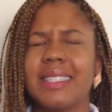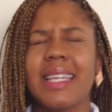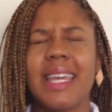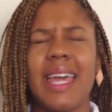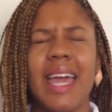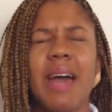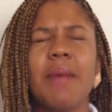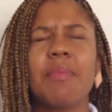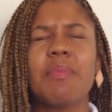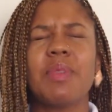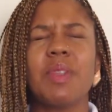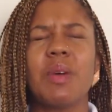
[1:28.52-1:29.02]

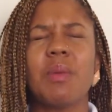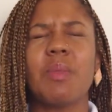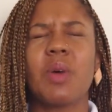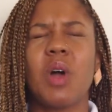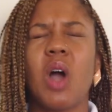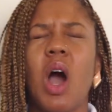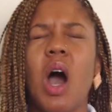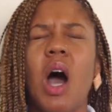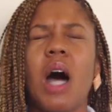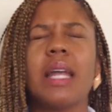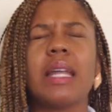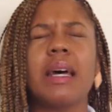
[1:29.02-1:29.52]
kept them
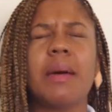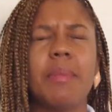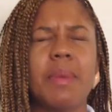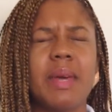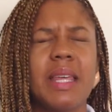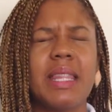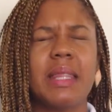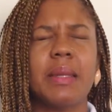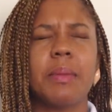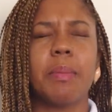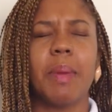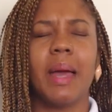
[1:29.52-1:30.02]
caught up
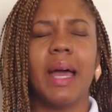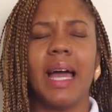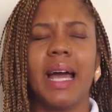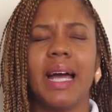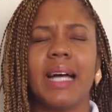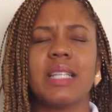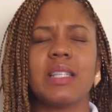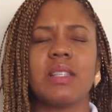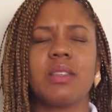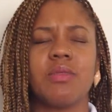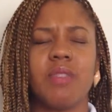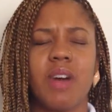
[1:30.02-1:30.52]
in the
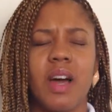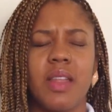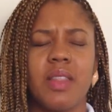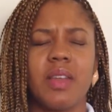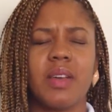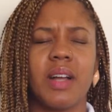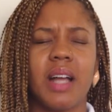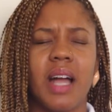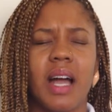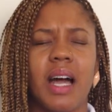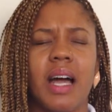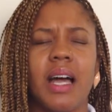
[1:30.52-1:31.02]
past,
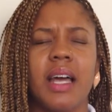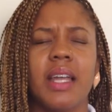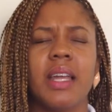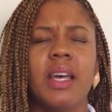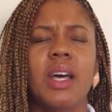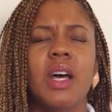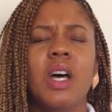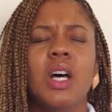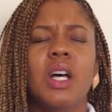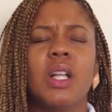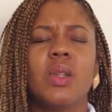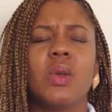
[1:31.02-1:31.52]
Father God.
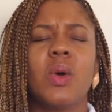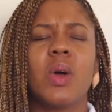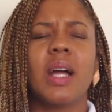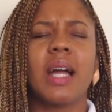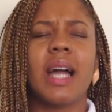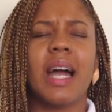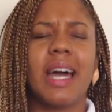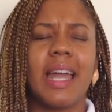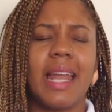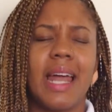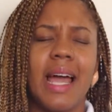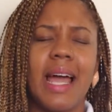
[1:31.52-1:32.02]
Lord
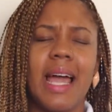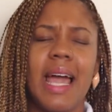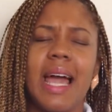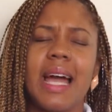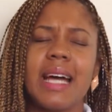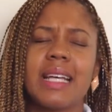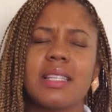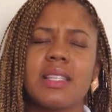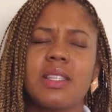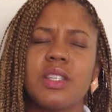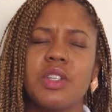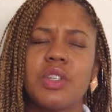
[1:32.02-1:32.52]
God, I
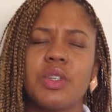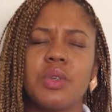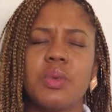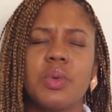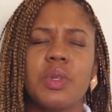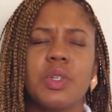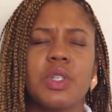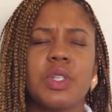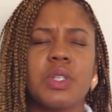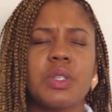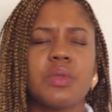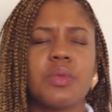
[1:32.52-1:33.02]
ask that you
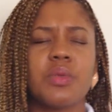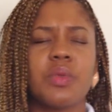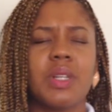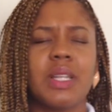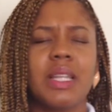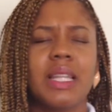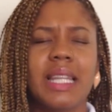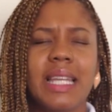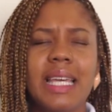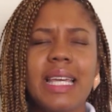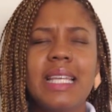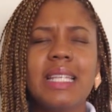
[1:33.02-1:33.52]
would just
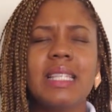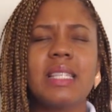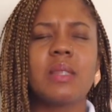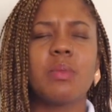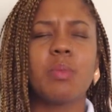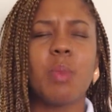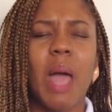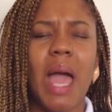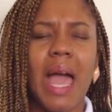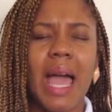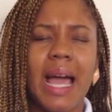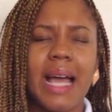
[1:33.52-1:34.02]
release
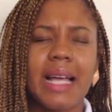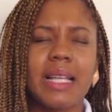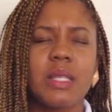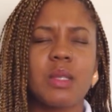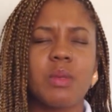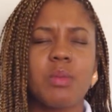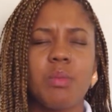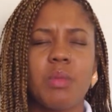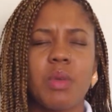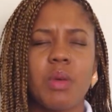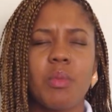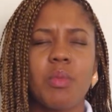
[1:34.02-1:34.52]

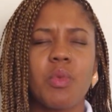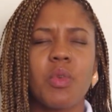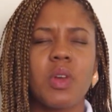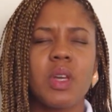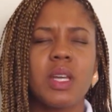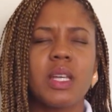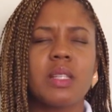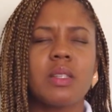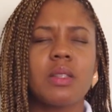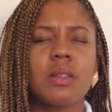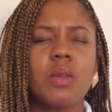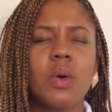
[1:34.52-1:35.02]
past
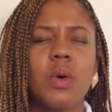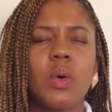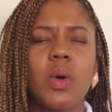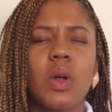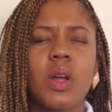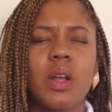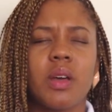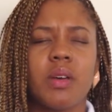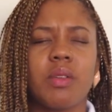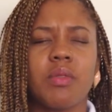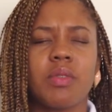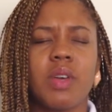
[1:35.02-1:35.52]
memories,
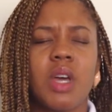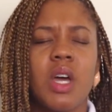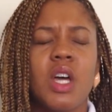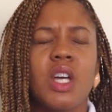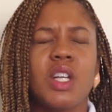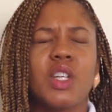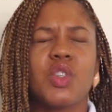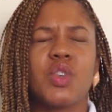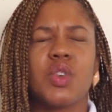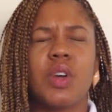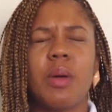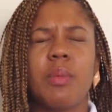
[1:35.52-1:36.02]
Lord, of
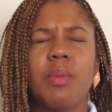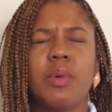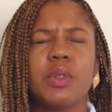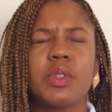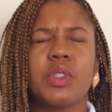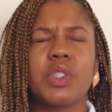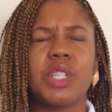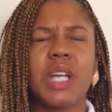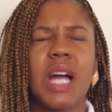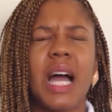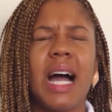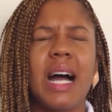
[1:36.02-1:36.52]
troubled
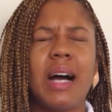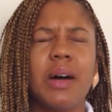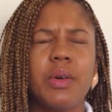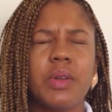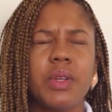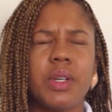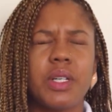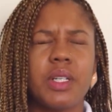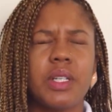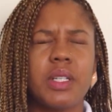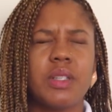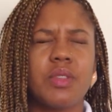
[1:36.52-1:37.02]

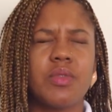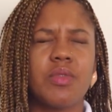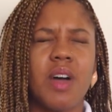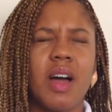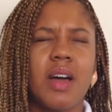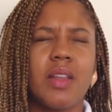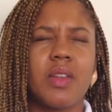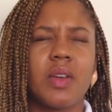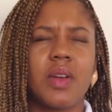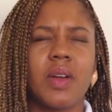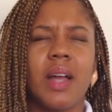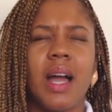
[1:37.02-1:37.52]
childhoods,
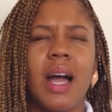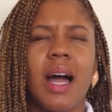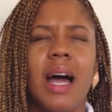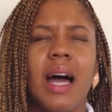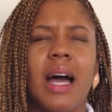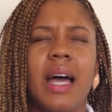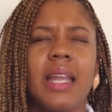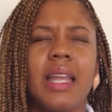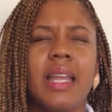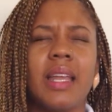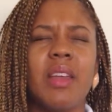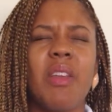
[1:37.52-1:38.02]
Father
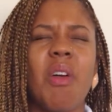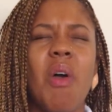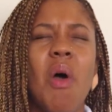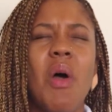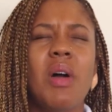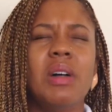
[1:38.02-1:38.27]
God, and